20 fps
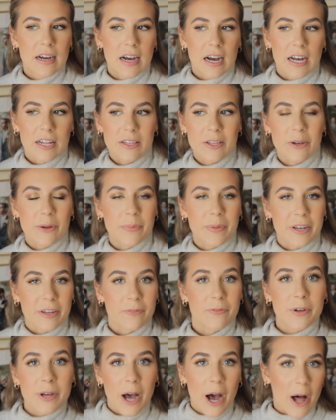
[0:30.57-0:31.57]
a little bit
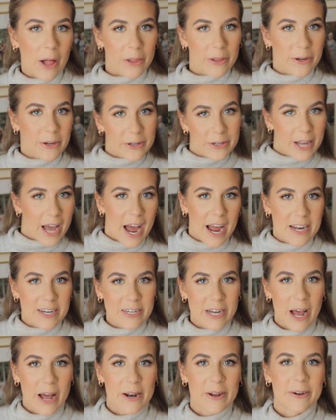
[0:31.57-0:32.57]
of colored
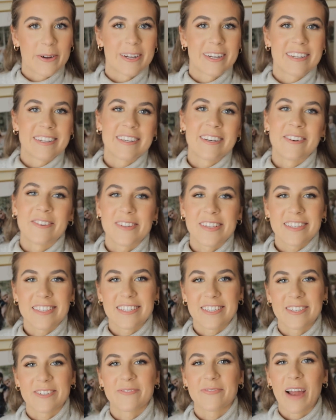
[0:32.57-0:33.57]
eyeshadow. I know it's
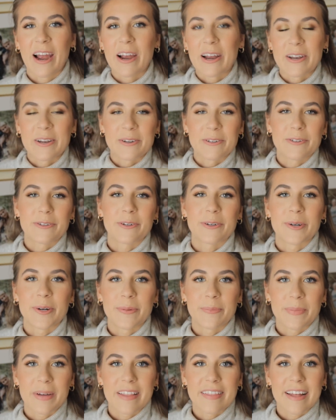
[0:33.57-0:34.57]
still very neutral,
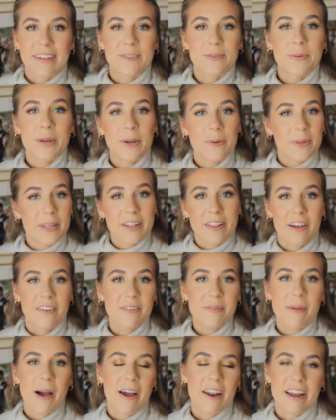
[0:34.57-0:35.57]
but that's what I really love
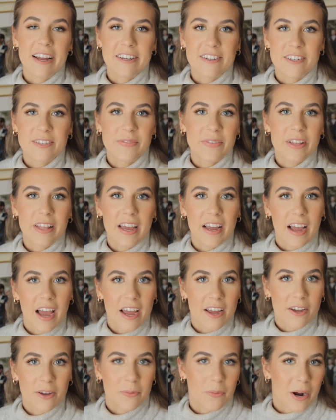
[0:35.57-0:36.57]
about it. I just feel like
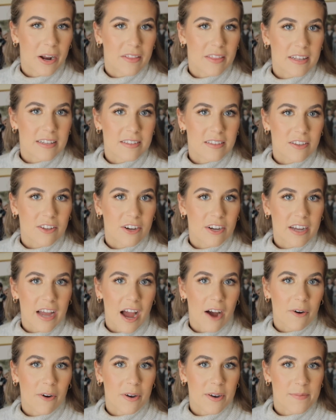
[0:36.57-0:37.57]
I could wear this look
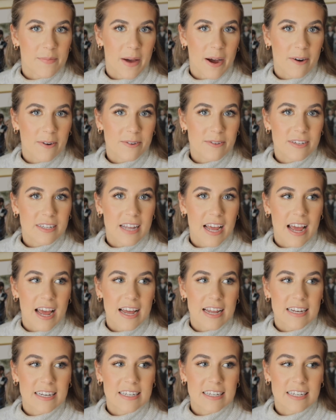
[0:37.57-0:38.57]
out and about
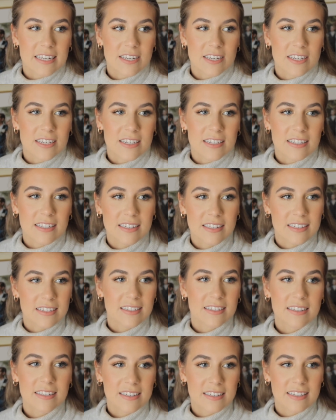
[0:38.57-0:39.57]
and
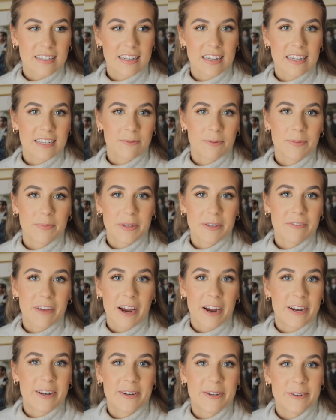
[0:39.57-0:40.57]
it would be
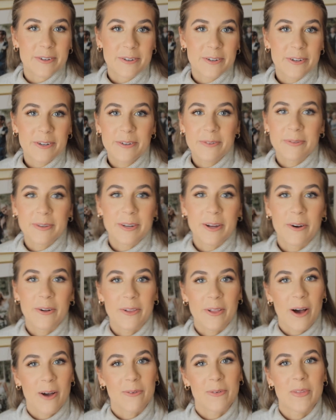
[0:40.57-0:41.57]
very neutral. It would go
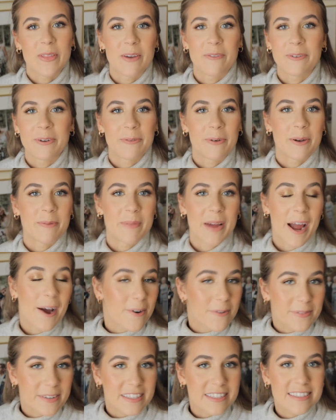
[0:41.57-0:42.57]
along with every one of my
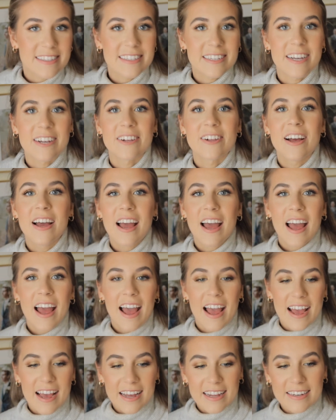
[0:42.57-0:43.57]
outfits still,
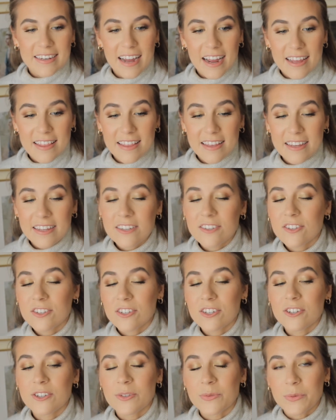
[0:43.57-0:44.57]
and I think it's
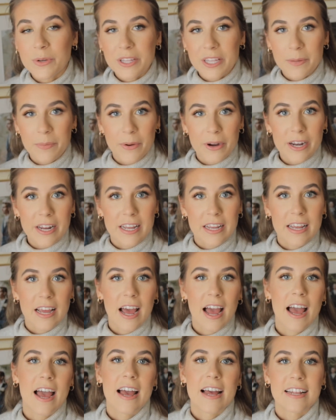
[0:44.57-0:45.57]
just really pretty,
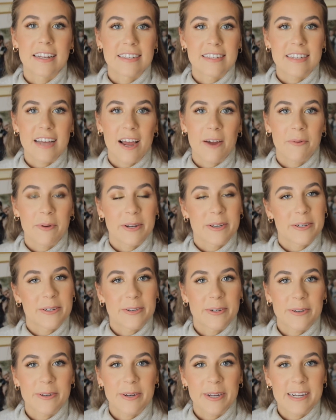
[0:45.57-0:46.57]
and I wanted to
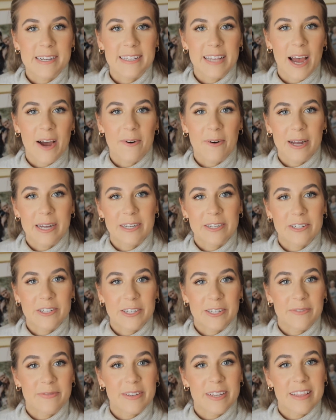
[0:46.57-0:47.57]
show you guys how I
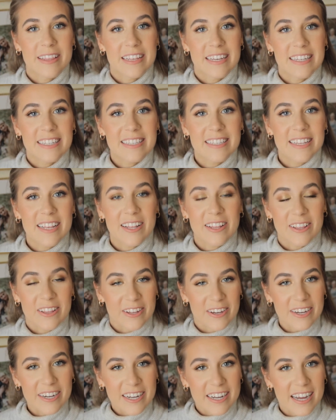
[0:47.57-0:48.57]
achieved this
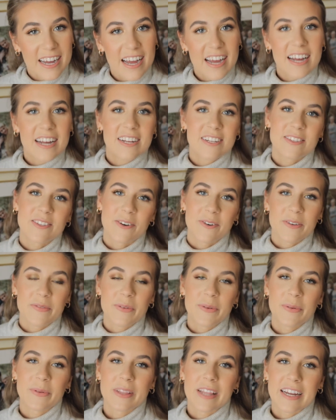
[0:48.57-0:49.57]
look. So if
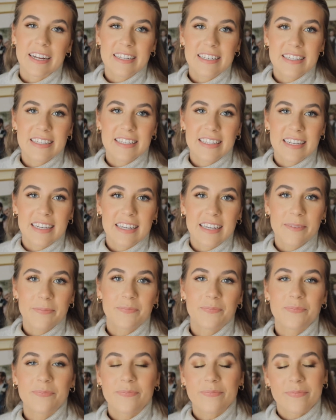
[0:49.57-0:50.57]
you would like to see
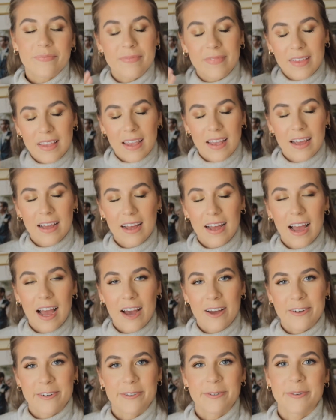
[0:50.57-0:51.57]

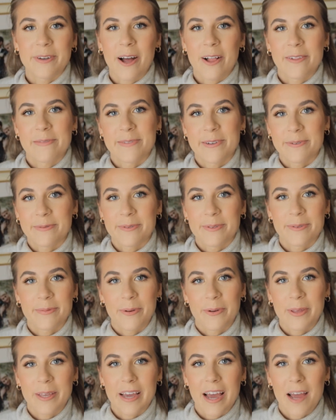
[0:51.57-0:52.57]
how to do an olive tone
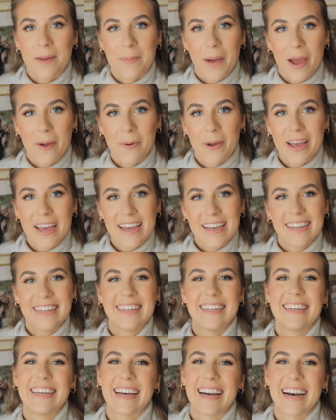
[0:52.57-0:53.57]
smoky eye my way,
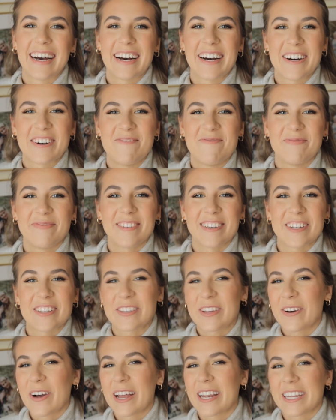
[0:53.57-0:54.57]
just
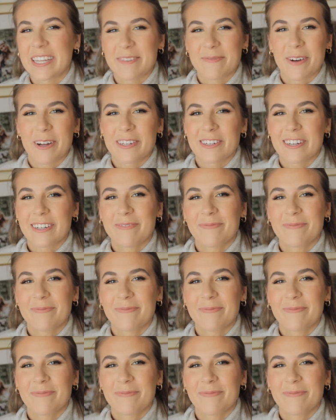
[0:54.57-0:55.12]
go ahead and keep watching.